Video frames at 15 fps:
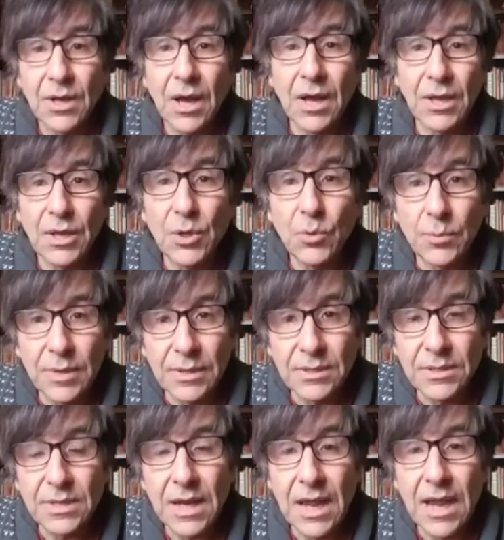uh,
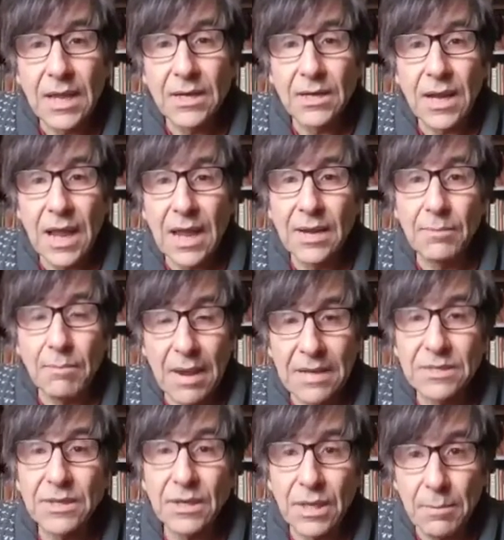humans and and
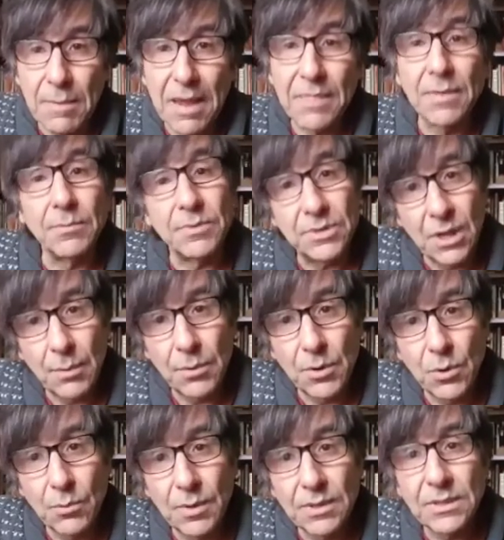basically made them
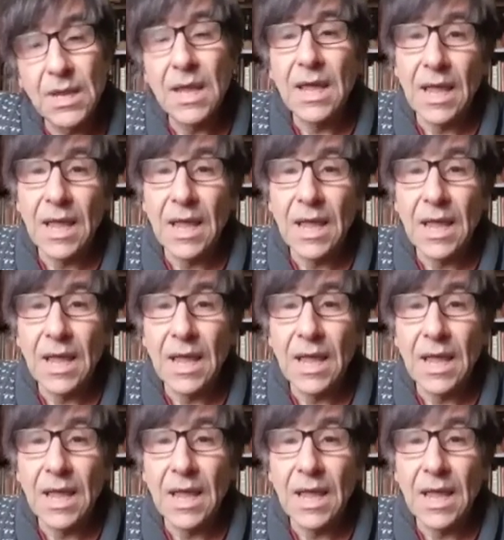subhumans